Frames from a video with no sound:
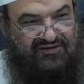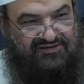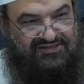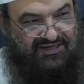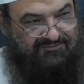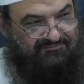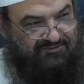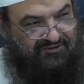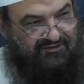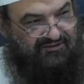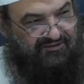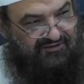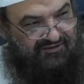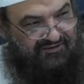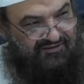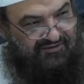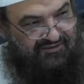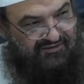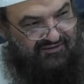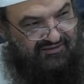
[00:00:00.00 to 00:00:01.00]
Simple.
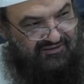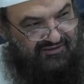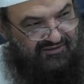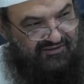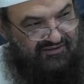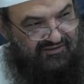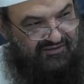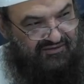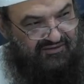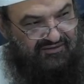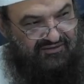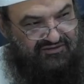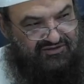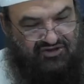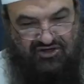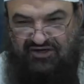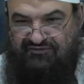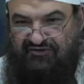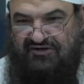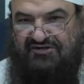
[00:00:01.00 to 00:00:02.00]

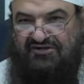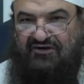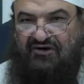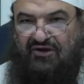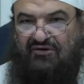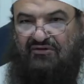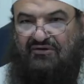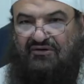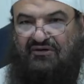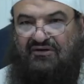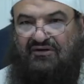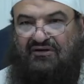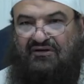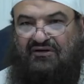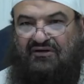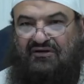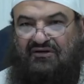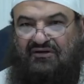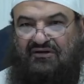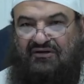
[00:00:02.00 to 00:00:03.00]
Universal law.
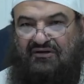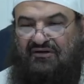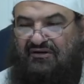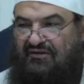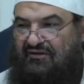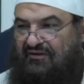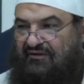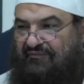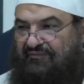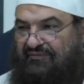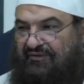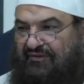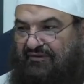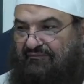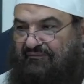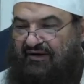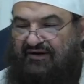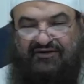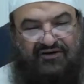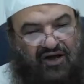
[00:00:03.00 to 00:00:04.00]

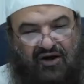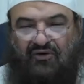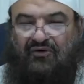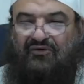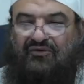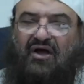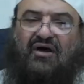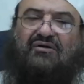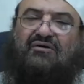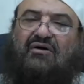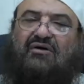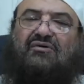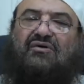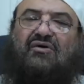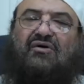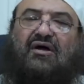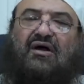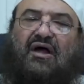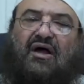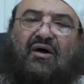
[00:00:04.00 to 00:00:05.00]
But
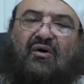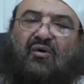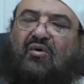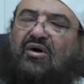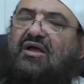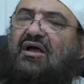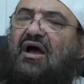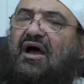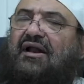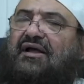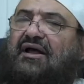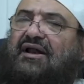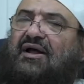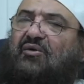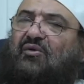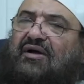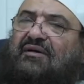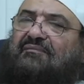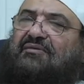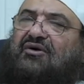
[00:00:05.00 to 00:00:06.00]
no. We are going
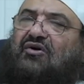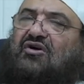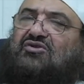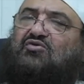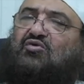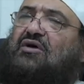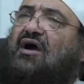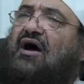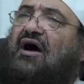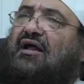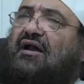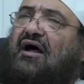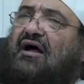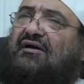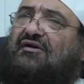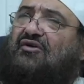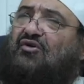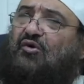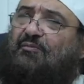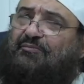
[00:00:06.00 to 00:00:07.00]
to win because we are
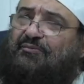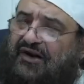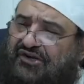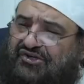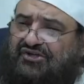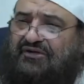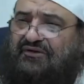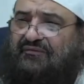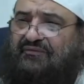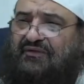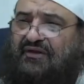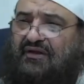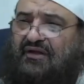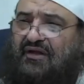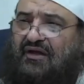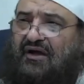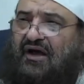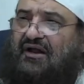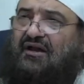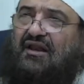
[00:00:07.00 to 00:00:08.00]
under oppression.
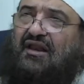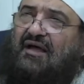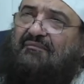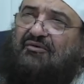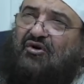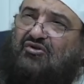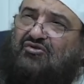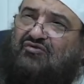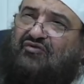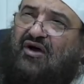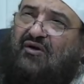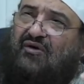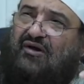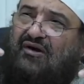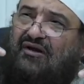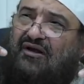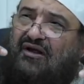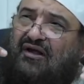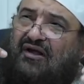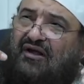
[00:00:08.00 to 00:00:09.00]
And Allah, because of
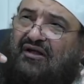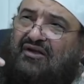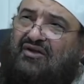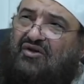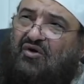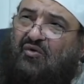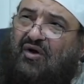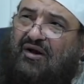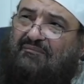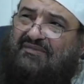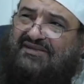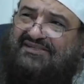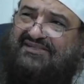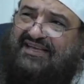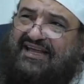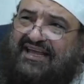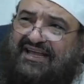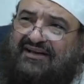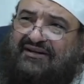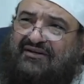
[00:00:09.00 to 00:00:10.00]
our, you know, our
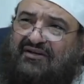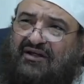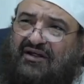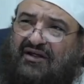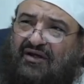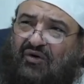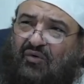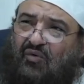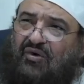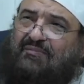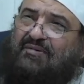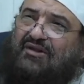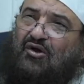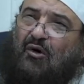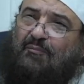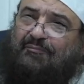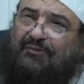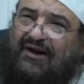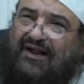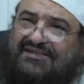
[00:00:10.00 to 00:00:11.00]
miskeen, we've been
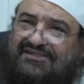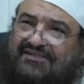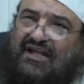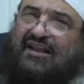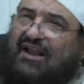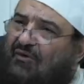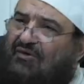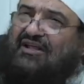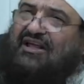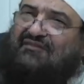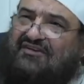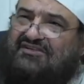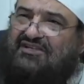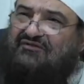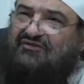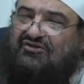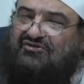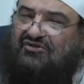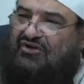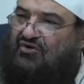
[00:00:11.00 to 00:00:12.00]
oppressed, Allah will give us
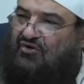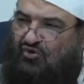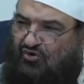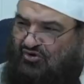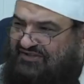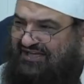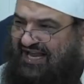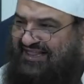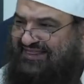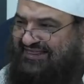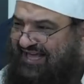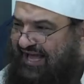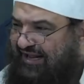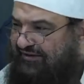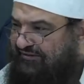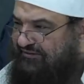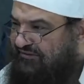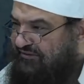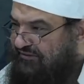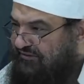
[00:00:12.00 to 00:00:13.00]
the victory. Who said
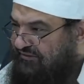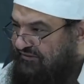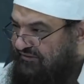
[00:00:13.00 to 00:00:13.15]
that?